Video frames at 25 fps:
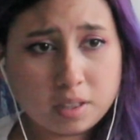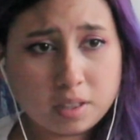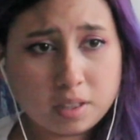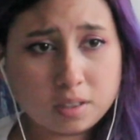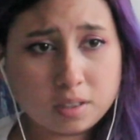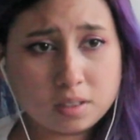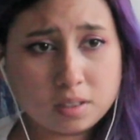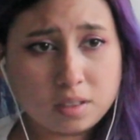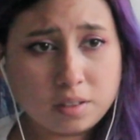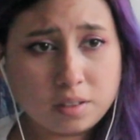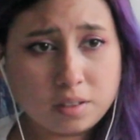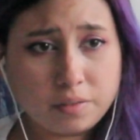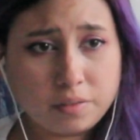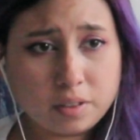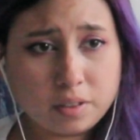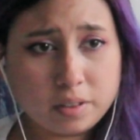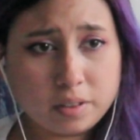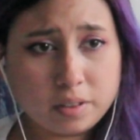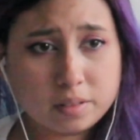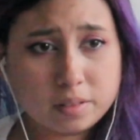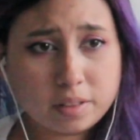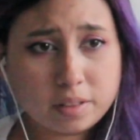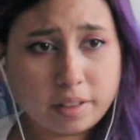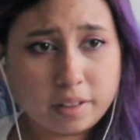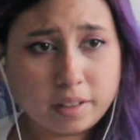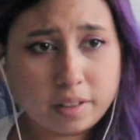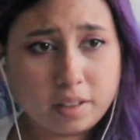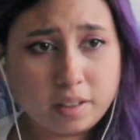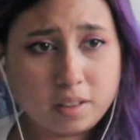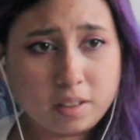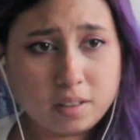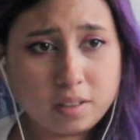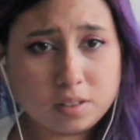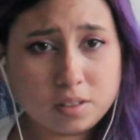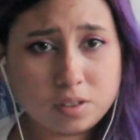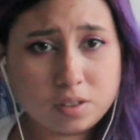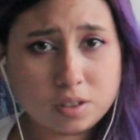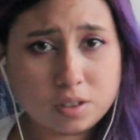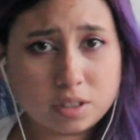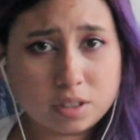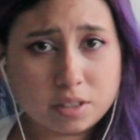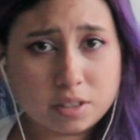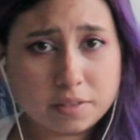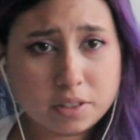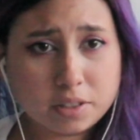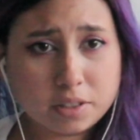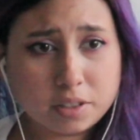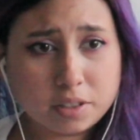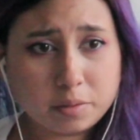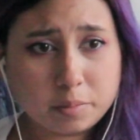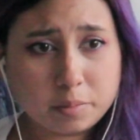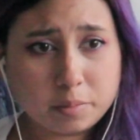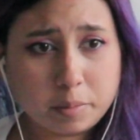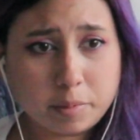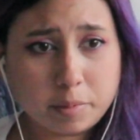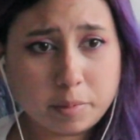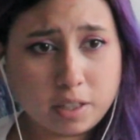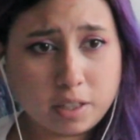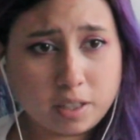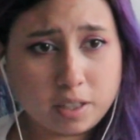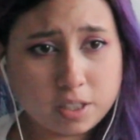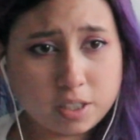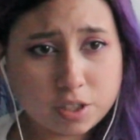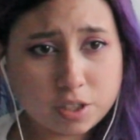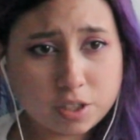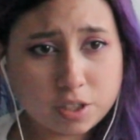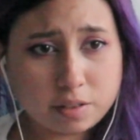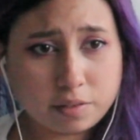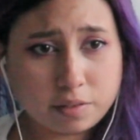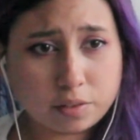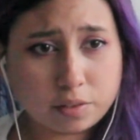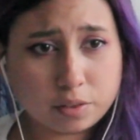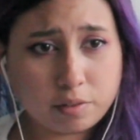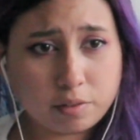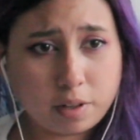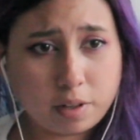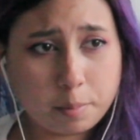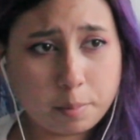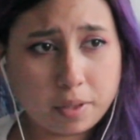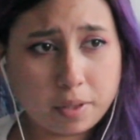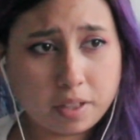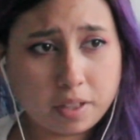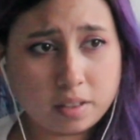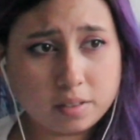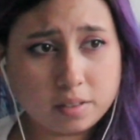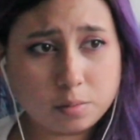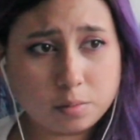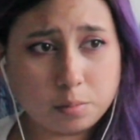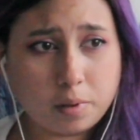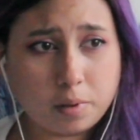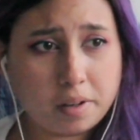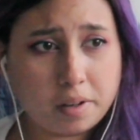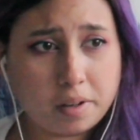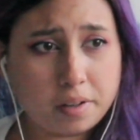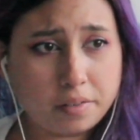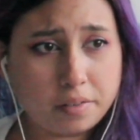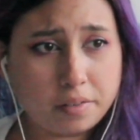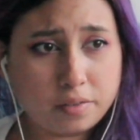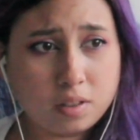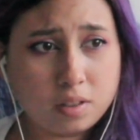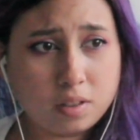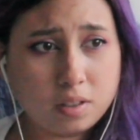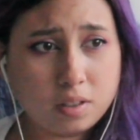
because he feels like he deserves to be punished for raping his wife.